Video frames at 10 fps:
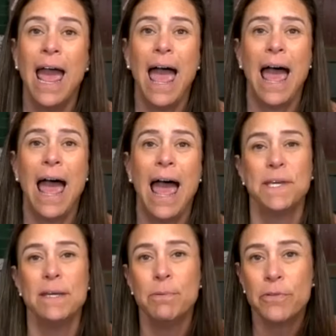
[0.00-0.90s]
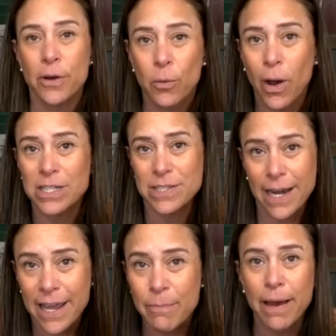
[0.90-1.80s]
And the people that will watch that
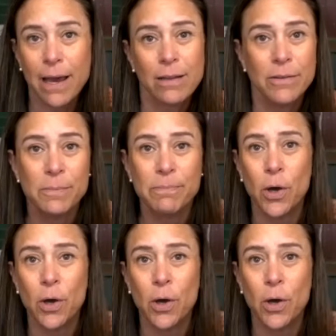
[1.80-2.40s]
AIPAC loop